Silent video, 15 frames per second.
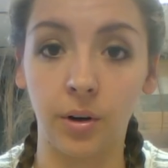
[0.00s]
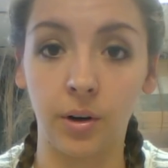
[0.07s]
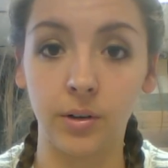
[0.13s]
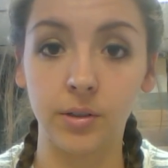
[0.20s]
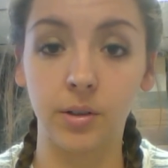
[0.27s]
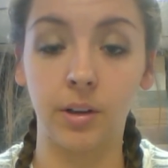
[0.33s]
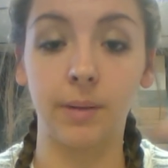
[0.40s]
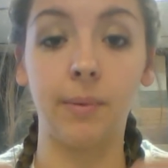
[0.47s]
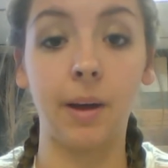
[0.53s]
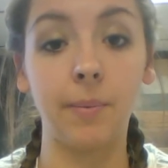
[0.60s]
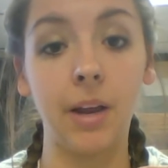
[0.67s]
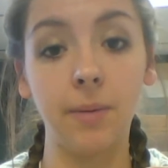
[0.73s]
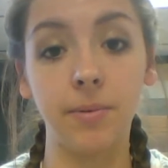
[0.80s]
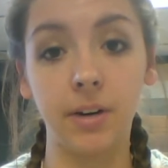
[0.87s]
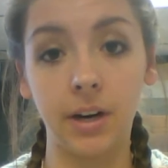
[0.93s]
So like my
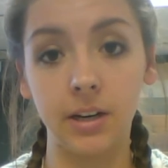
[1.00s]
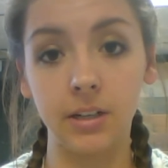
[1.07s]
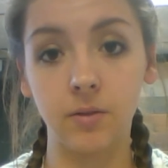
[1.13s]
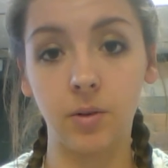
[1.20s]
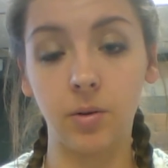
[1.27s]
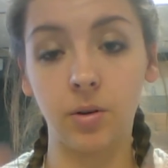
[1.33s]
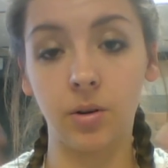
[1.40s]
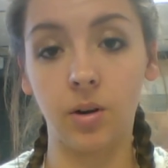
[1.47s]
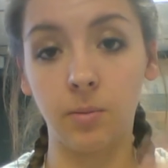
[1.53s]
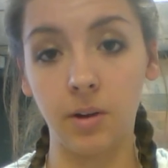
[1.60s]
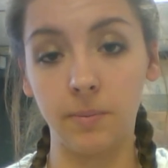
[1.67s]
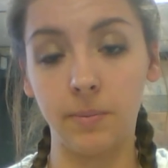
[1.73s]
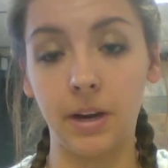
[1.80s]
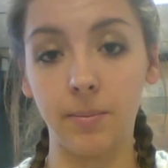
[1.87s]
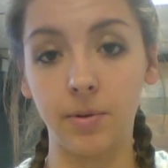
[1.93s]
paper case folder, all my
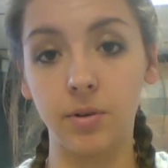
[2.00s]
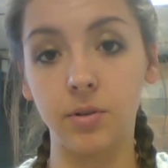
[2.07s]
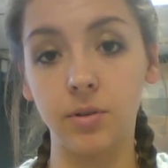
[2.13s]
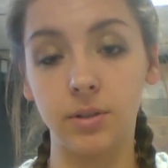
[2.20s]
papers,